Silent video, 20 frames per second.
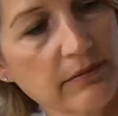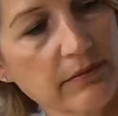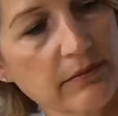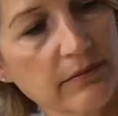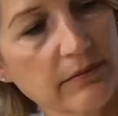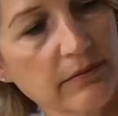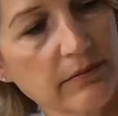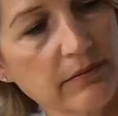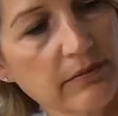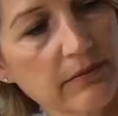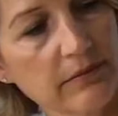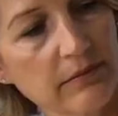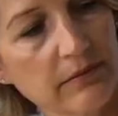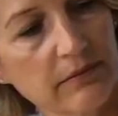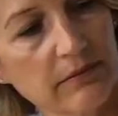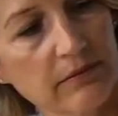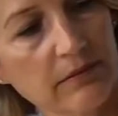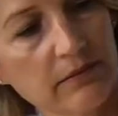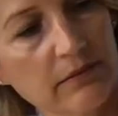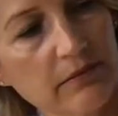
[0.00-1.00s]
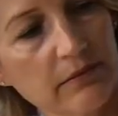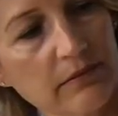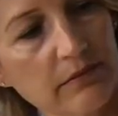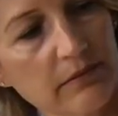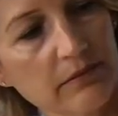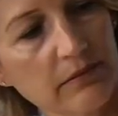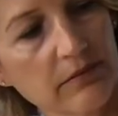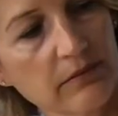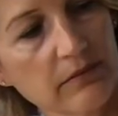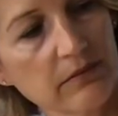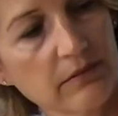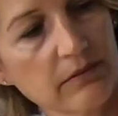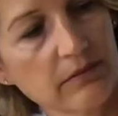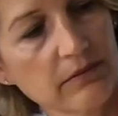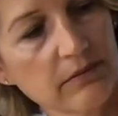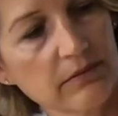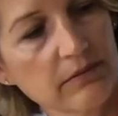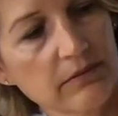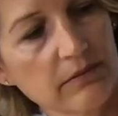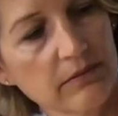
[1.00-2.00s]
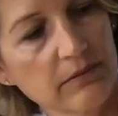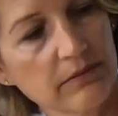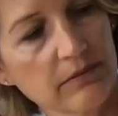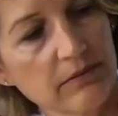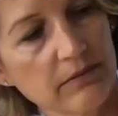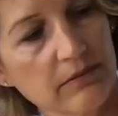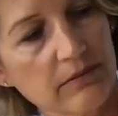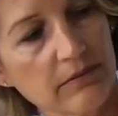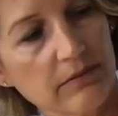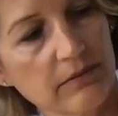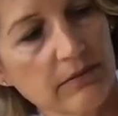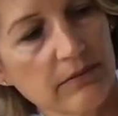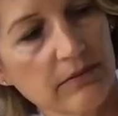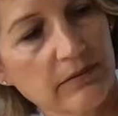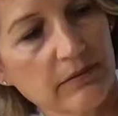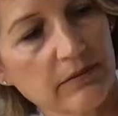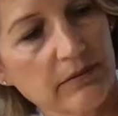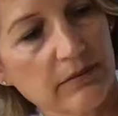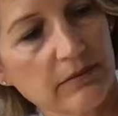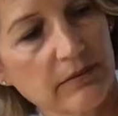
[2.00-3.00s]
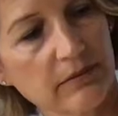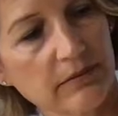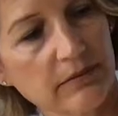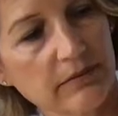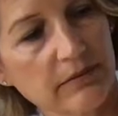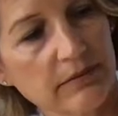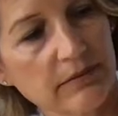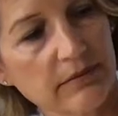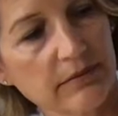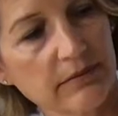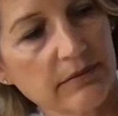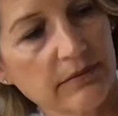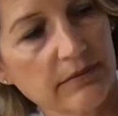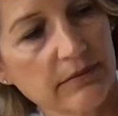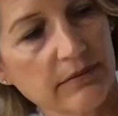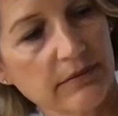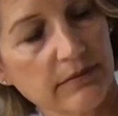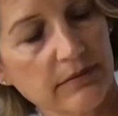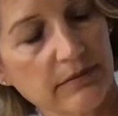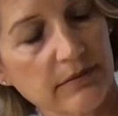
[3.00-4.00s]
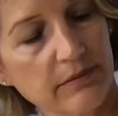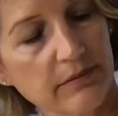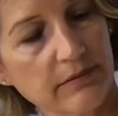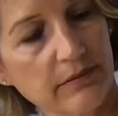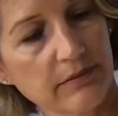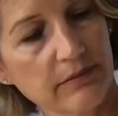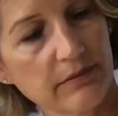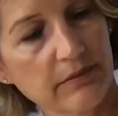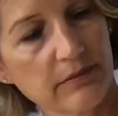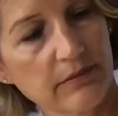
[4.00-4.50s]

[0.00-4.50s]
[no speech]